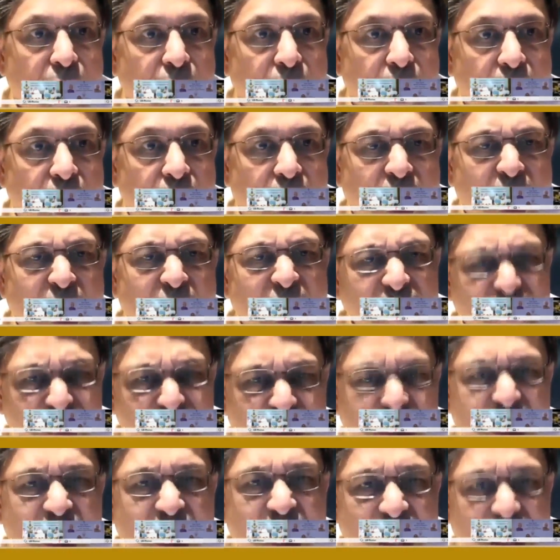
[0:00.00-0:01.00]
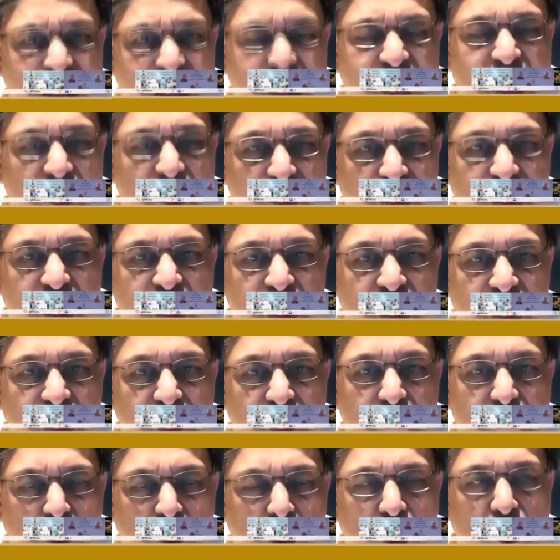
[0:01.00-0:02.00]
I have seen IIT Guwahati
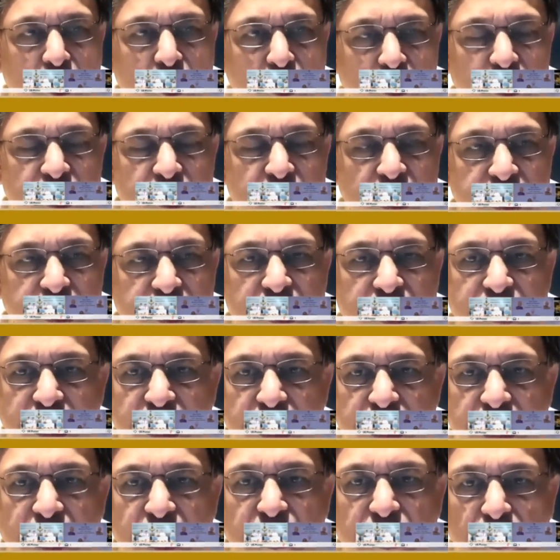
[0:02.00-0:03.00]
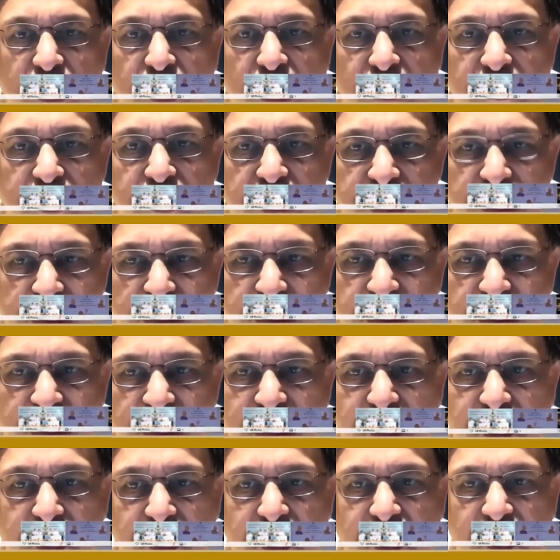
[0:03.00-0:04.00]
more closely since the year 2016,
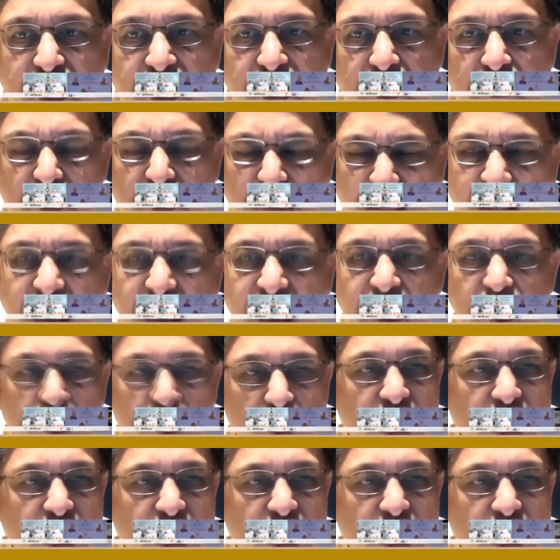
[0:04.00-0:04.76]
beginning to make